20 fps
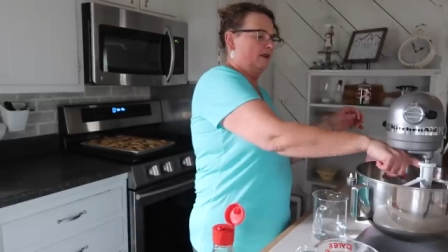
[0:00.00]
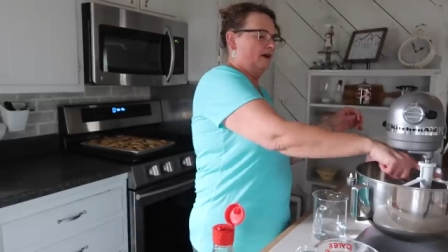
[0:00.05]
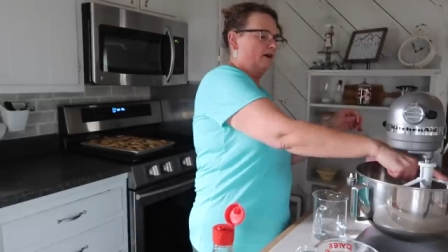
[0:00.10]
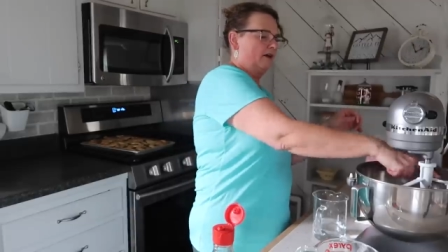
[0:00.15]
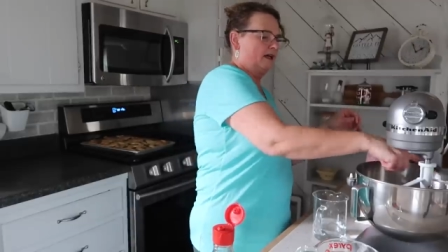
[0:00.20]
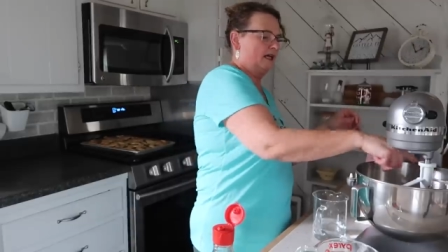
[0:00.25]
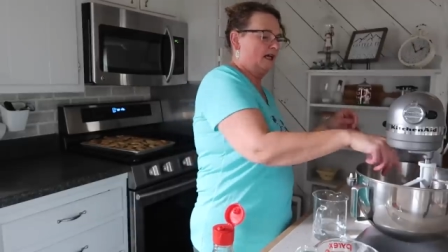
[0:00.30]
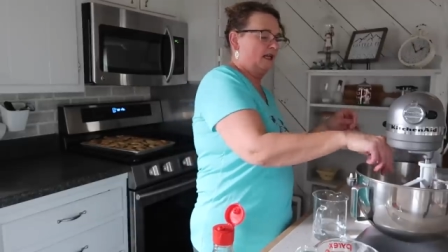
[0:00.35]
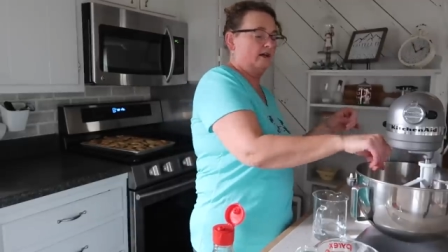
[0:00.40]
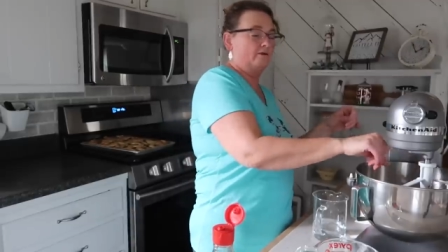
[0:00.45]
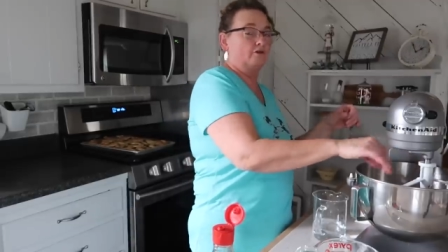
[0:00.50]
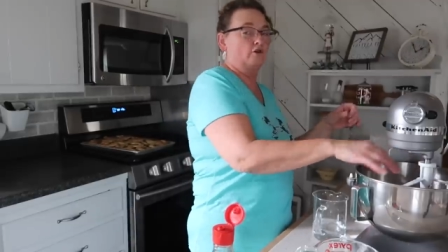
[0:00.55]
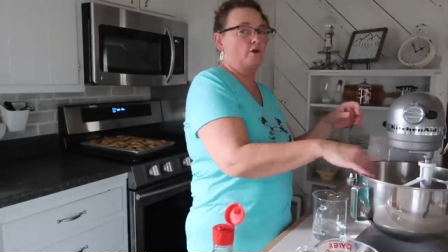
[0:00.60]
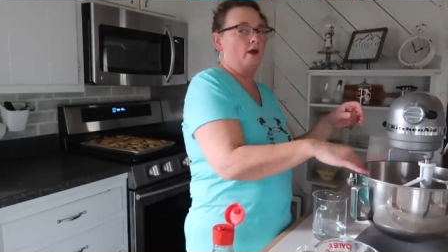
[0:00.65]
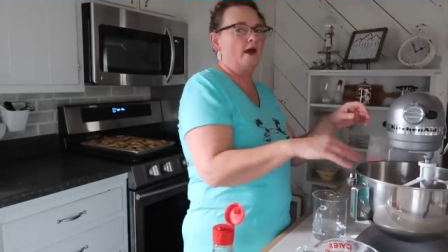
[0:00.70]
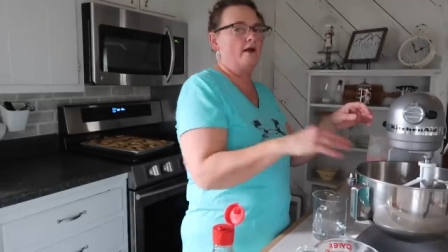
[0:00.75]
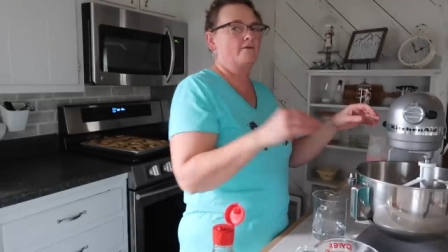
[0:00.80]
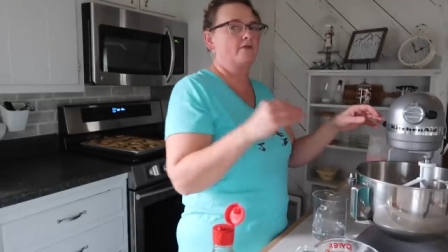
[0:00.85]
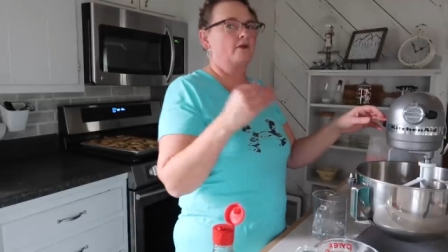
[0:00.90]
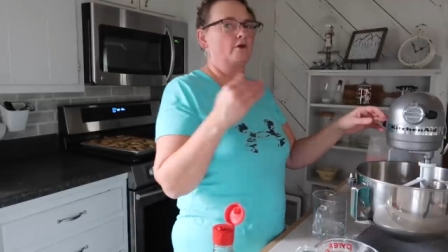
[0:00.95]
There again, if you
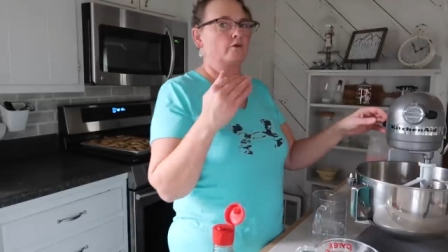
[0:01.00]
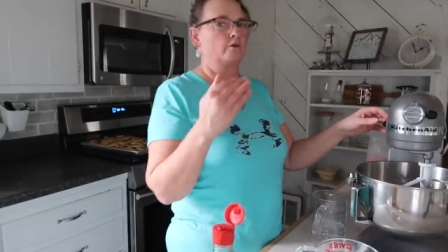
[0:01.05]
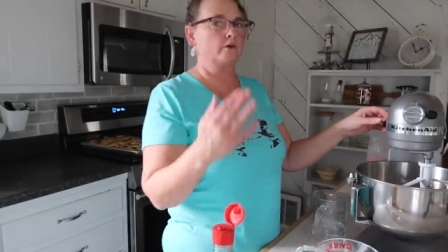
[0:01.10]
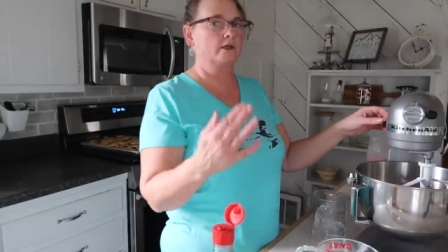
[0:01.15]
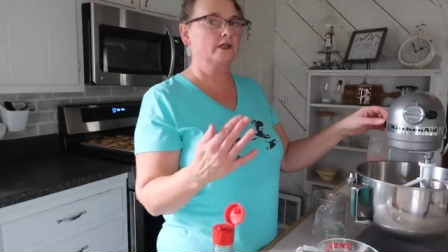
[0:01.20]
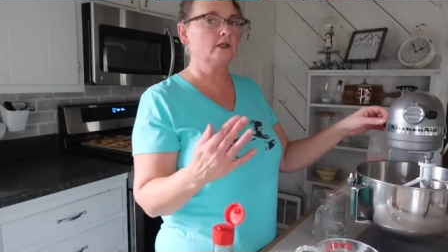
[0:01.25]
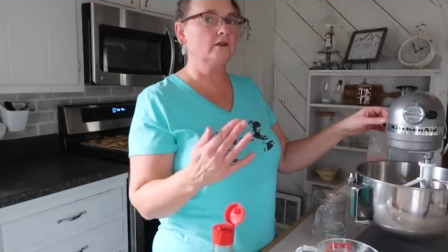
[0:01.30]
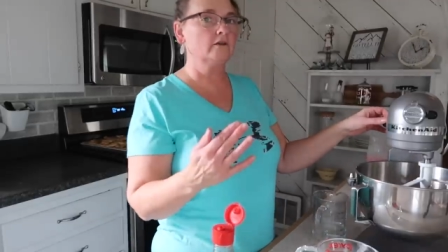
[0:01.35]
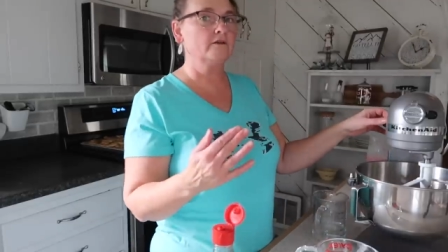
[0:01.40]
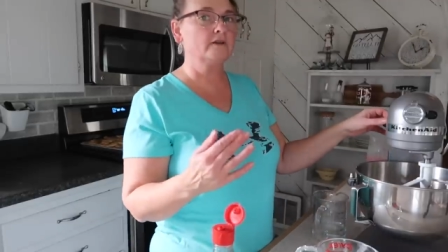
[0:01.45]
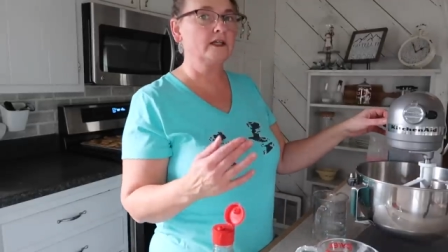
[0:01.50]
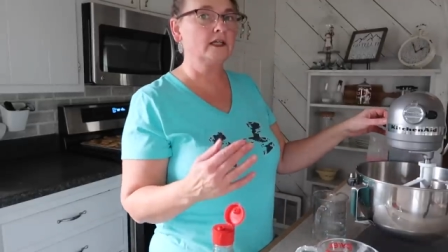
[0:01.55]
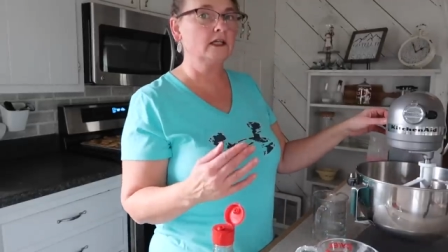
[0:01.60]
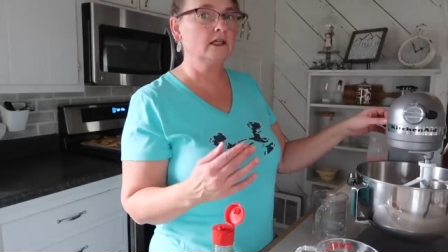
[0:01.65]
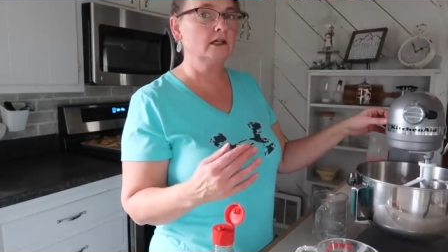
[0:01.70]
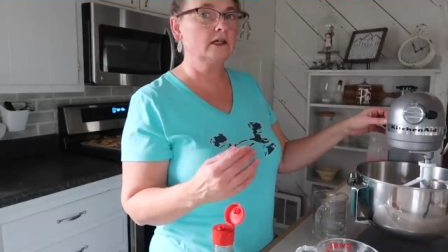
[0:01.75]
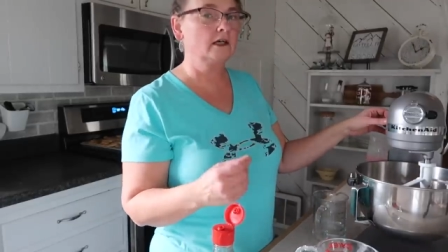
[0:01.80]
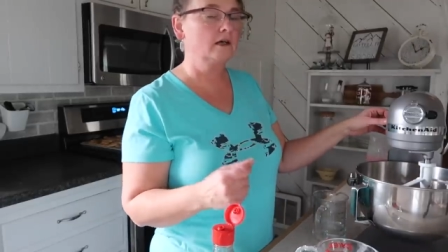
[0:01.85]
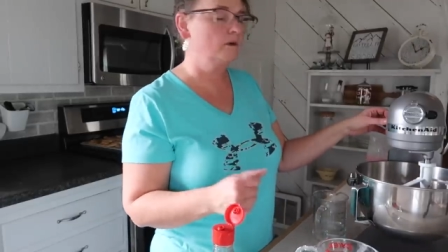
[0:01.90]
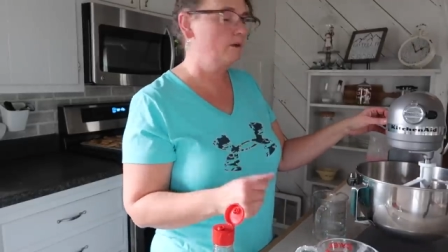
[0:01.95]
have the real
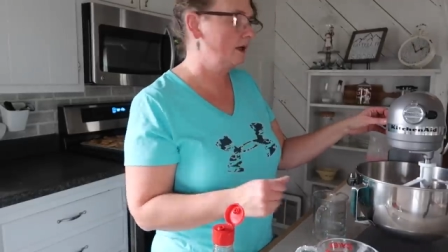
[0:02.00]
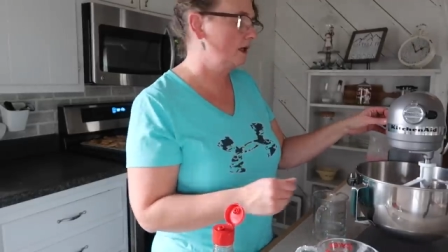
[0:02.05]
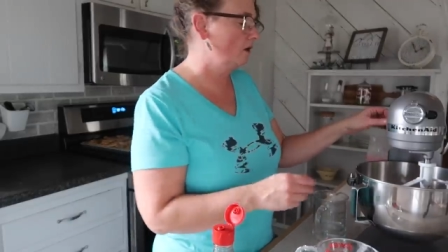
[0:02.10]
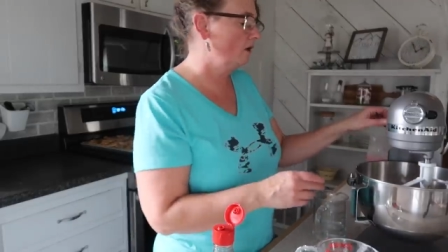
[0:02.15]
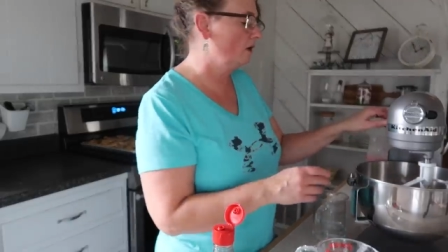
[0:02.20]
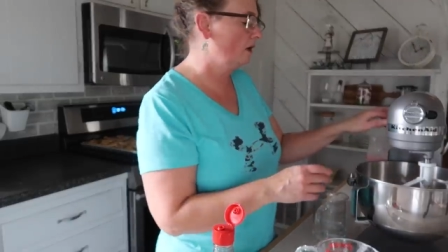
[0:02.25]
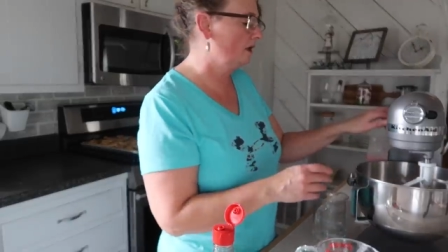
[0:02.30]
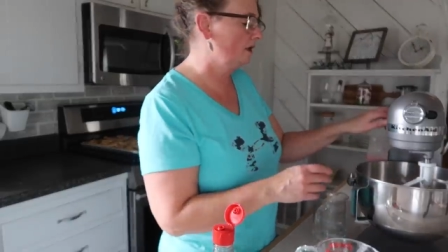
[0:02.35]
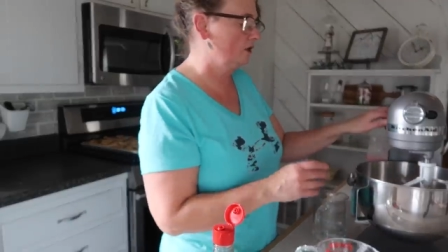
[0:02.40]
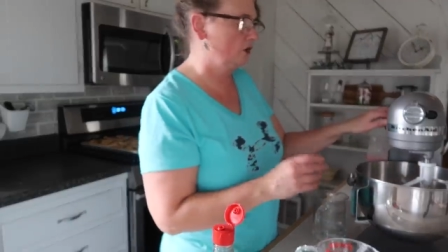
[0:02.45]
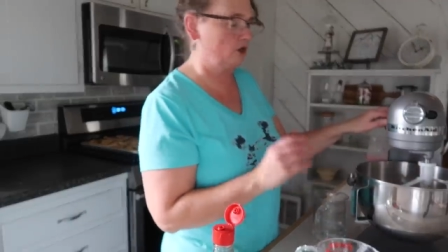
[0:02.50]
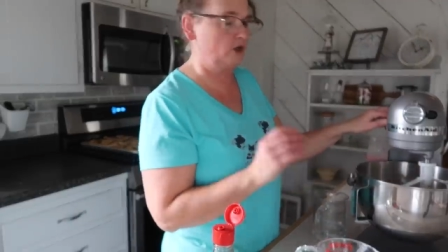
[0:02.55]
vanilla going on,